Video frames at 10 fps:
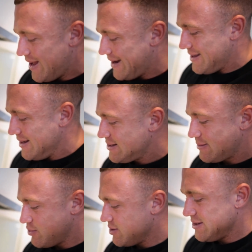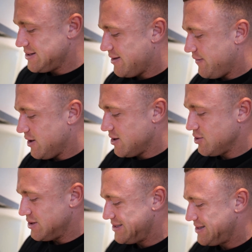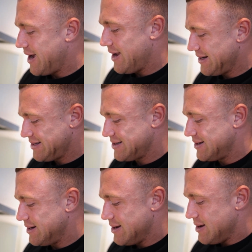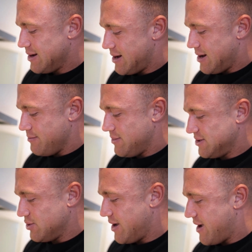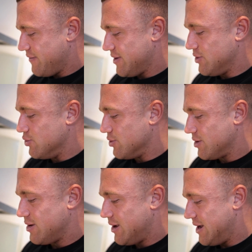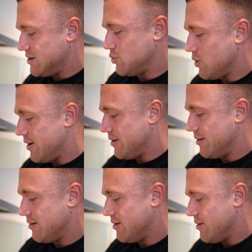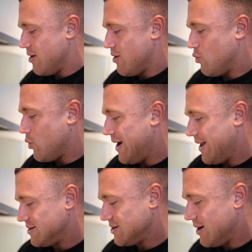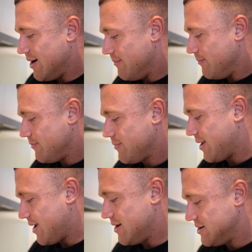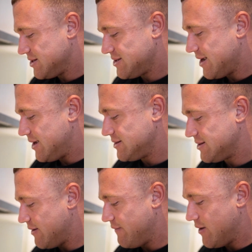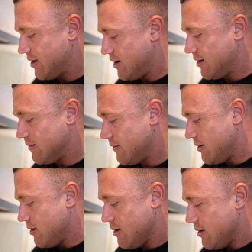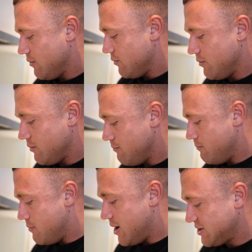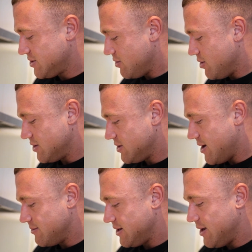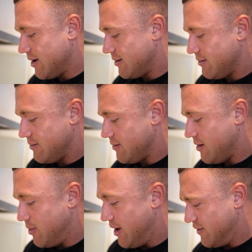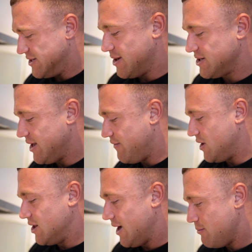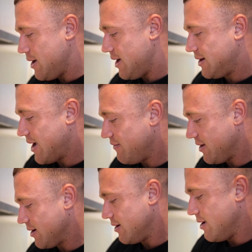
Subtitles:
like this, because if you're going to do steaks, you sort of have to cook each one at a time, and it just takes a fucking much longer time to get the beef, especially if you're like me and having